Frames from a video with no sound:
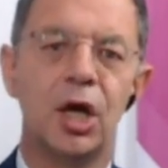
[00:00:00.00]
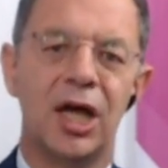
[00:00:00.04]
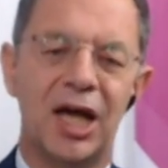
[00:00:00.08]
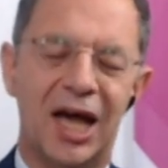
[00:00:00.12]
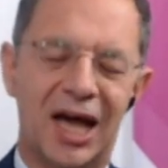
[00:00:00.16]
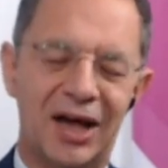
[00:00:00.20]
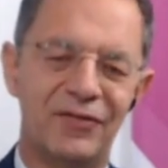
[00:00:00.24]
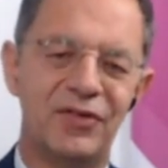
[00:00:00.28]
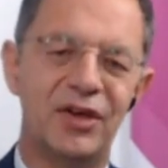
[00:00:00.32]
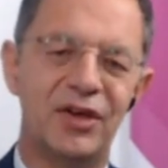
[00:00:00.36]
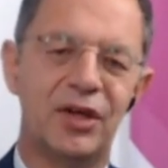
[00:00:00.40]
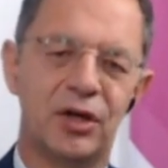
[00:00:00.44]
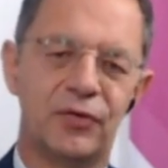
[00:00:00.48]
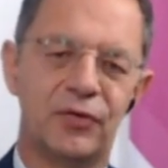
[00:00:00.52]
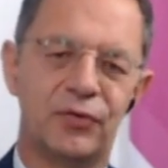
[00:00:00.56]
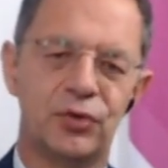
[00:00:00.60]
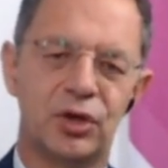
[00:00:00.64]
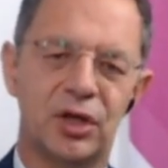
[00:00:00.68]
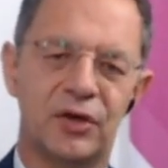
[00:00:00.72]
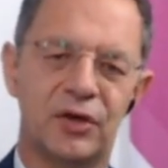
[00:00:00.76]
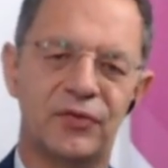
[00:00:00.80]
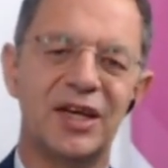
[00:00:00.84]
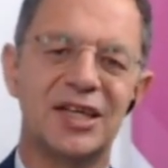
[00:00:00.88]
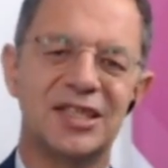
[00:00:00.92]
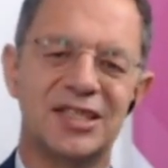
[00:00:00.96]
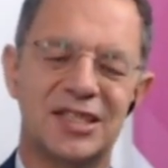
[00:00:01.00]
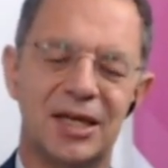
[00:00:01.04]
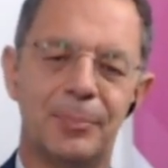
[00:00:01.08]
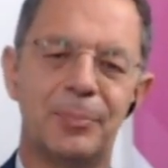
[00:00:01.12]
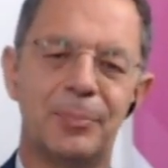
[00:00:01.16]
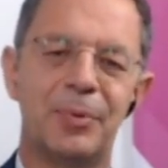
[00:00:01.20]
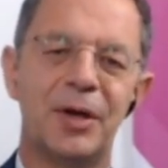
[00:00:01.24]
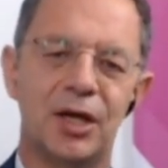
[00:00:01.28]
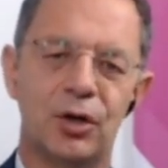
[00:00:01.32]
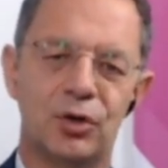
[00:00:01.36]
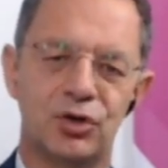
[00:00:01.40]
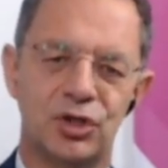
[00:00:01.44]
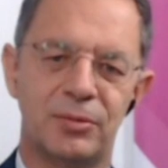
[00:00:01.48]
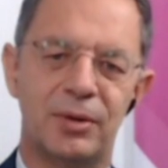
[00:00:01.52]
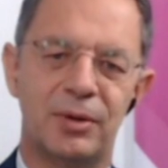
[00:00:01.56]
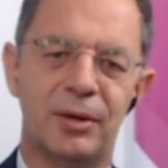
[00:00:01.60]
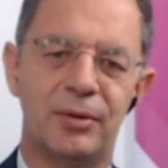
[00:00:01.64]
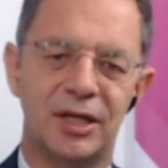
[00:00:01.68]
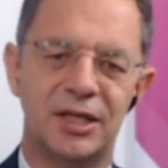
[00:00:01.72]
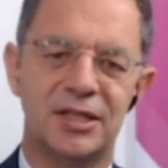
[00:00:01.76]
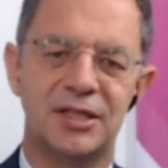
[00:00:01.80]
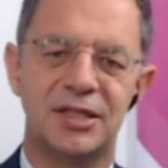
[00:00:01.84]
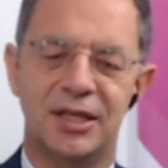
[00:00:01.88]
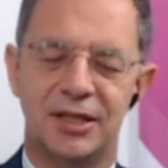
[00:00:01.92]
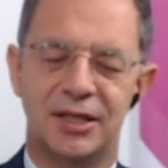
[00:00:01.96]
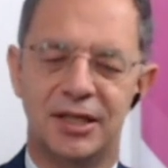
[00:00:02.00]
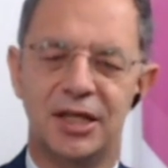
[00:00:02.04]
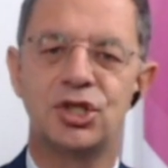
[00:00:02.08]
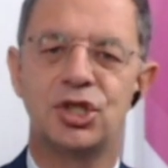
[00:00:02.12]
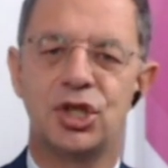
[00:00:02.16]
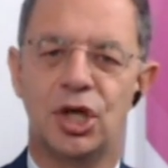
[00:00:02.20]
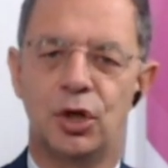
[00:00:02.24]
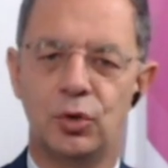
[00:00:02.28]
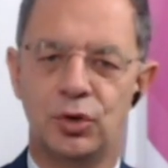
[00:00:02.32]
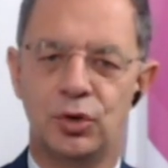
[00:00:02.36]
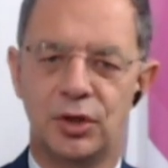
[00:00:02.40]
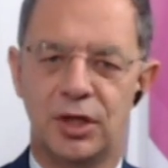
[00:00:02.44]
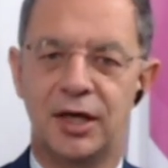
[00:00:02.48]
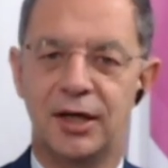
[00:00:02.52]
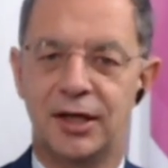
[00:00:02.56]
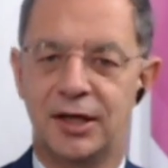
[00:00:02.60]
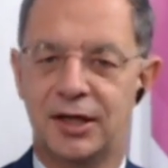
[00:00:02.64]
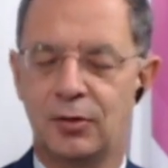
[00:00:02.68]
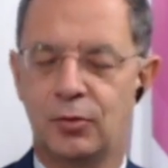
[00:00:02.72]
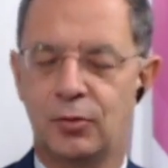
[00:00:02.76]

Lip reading: you need to know what your IT assets